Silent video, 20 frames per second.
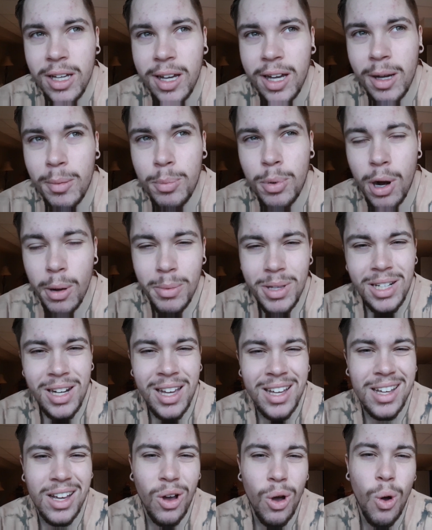Uh, probably
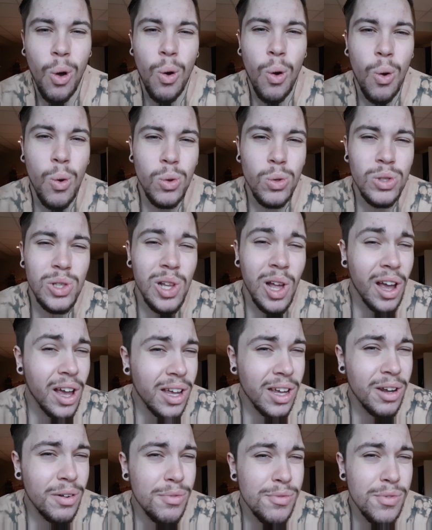not a whole
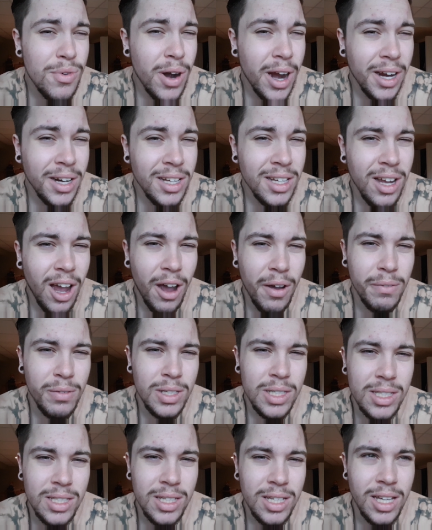lot of riding.
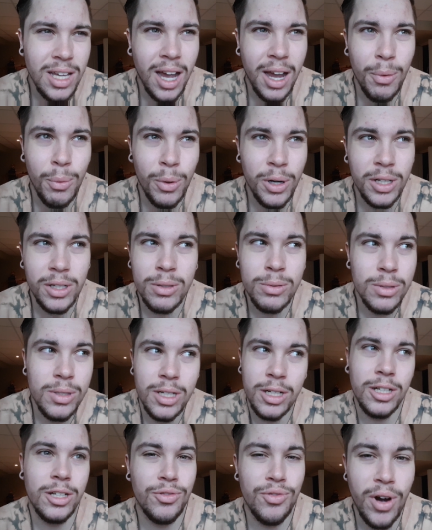Obviously, I want to go
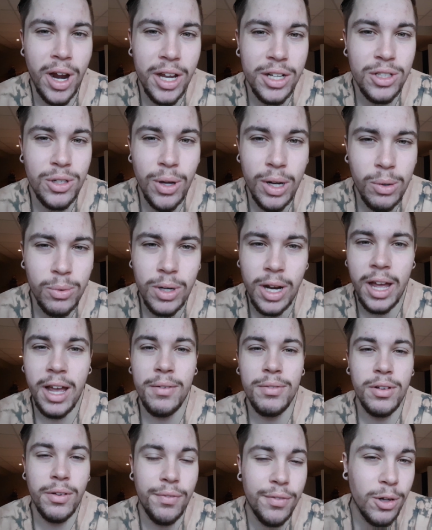there and ride too. I don't want to
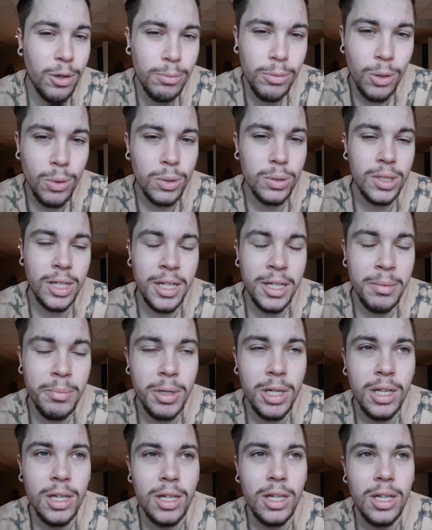have to film the whole time.